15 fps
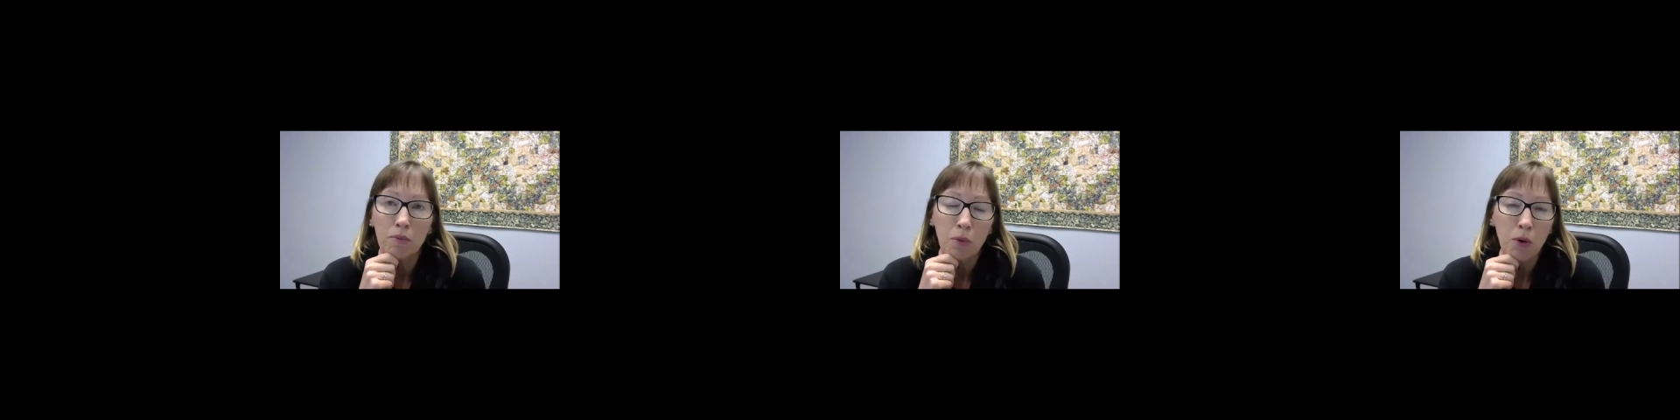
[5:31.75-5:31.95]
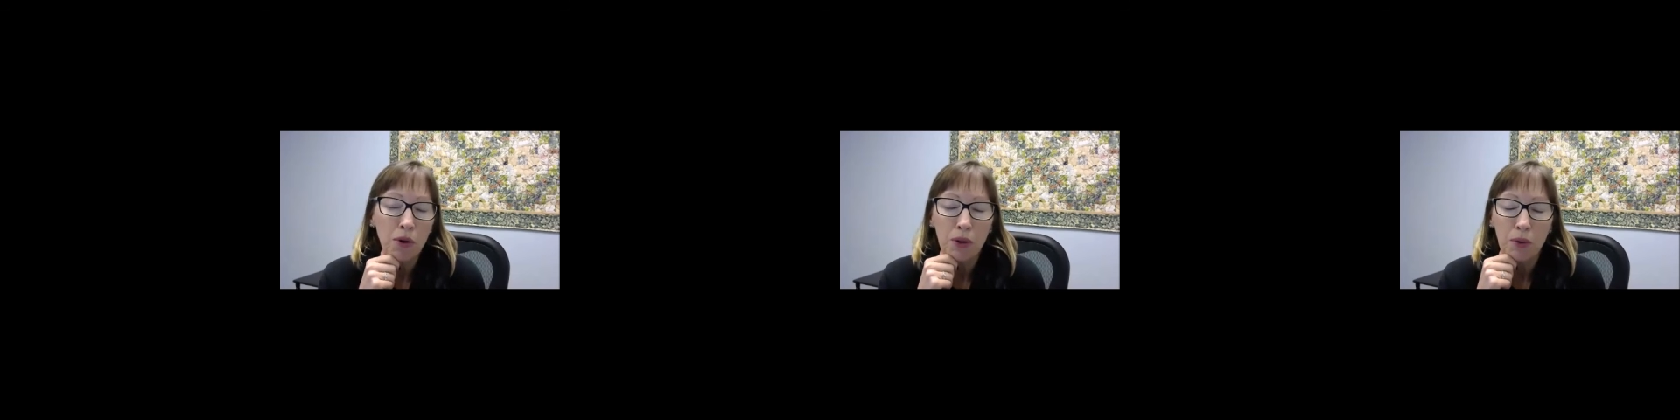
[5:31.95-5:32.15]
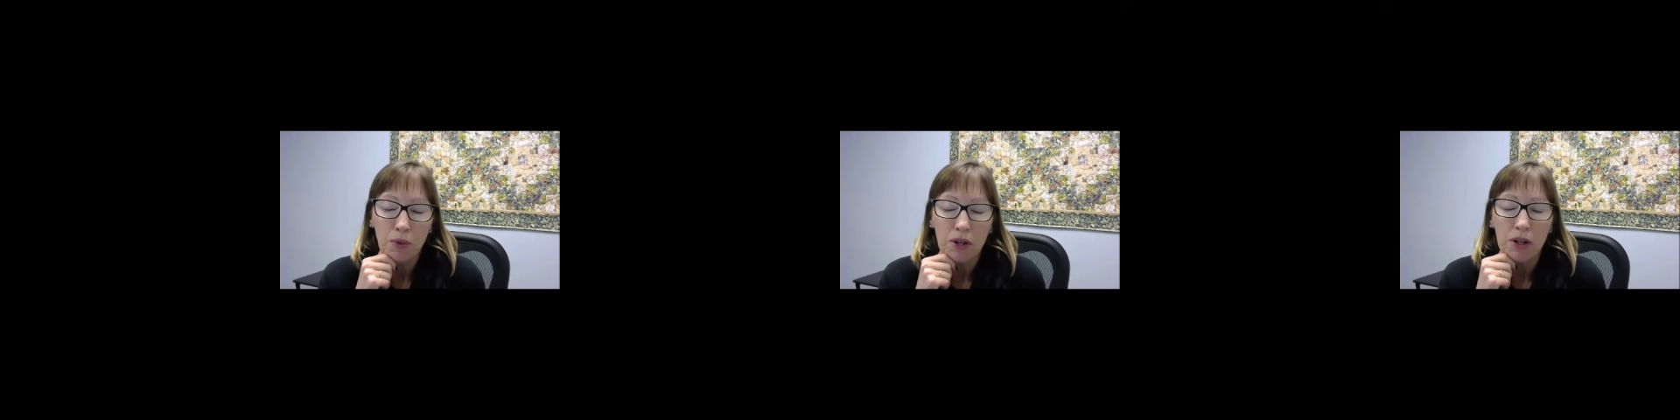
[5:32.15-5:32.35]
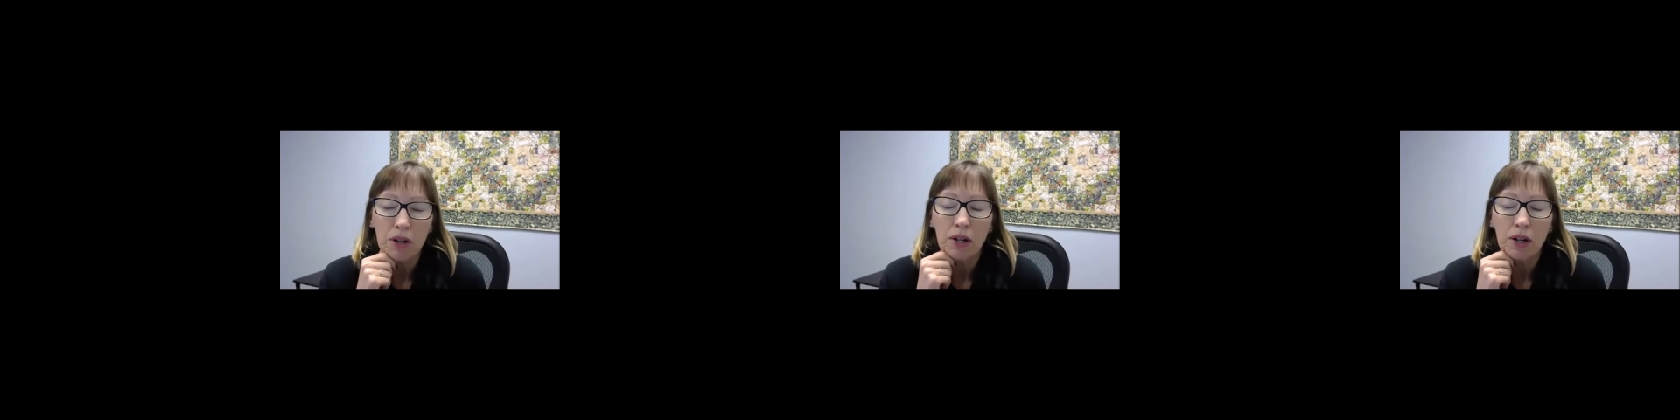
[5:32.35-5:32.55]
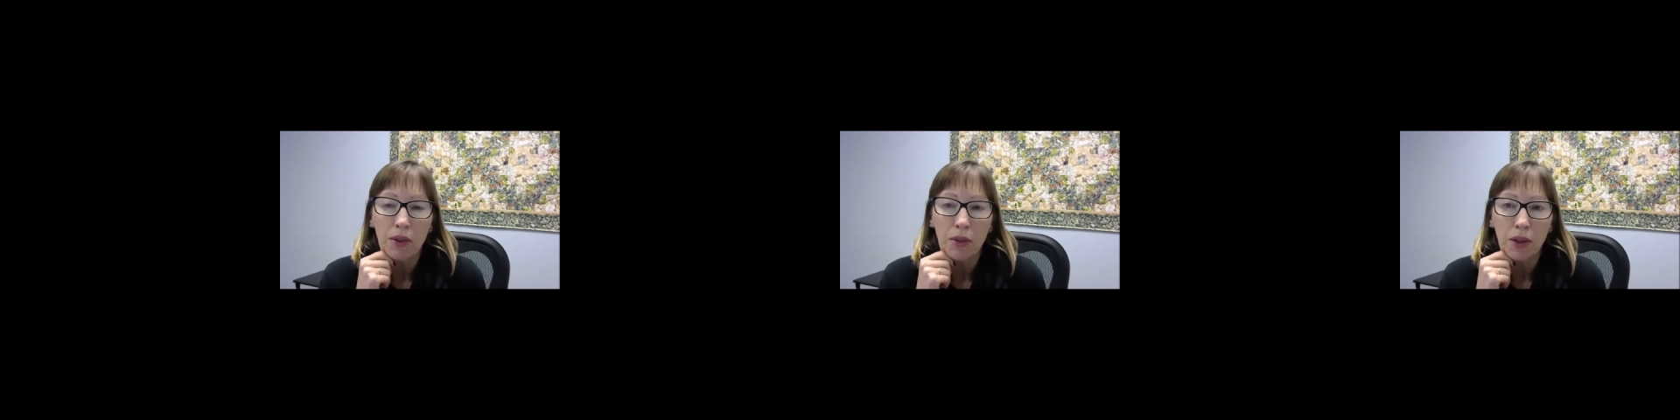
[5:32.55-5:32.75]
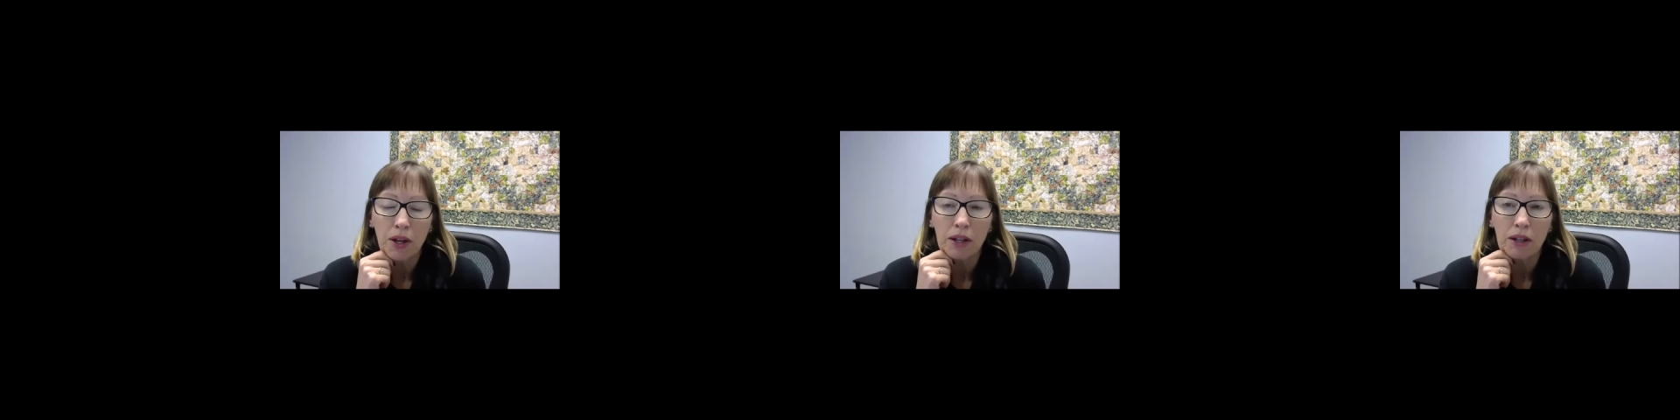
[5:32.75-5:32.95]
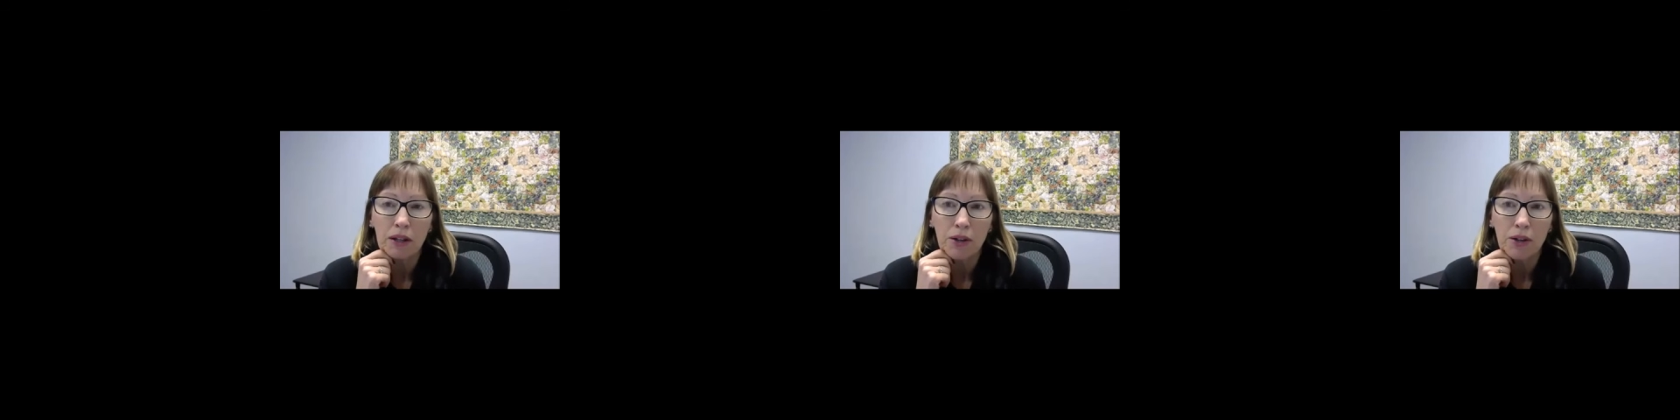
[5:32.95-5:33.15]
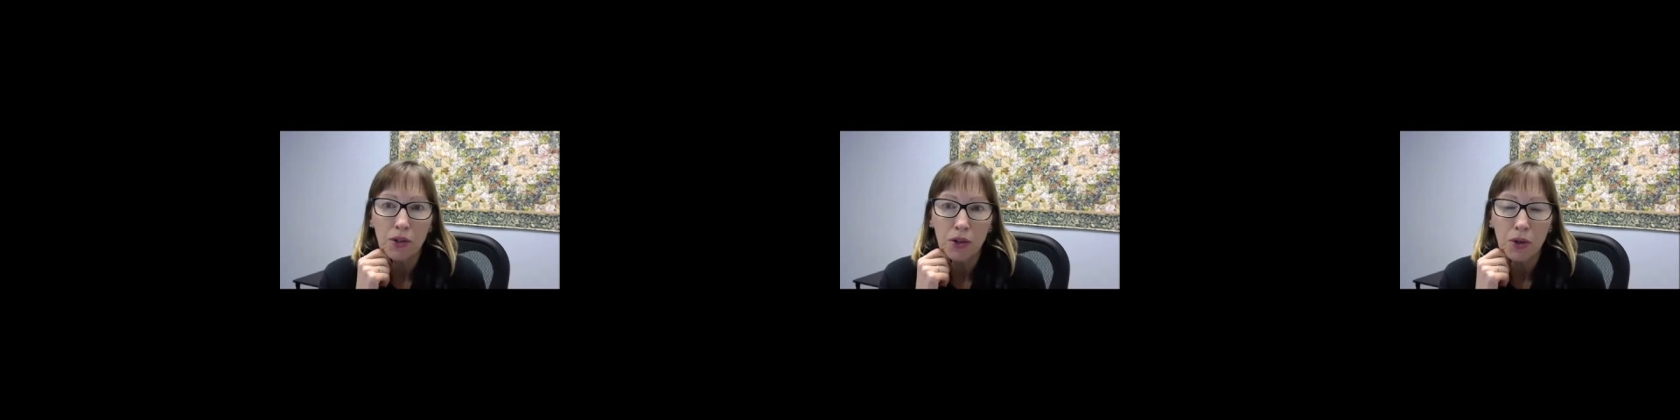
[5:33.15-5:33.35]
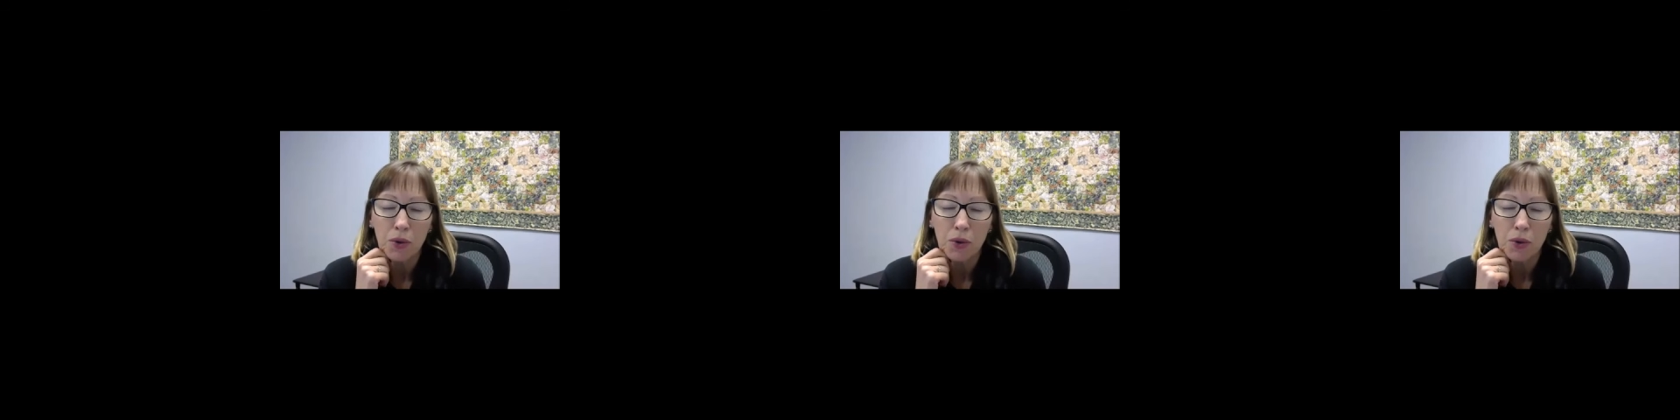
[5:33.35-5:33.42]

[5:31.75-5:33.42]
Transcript: more than one, I think at least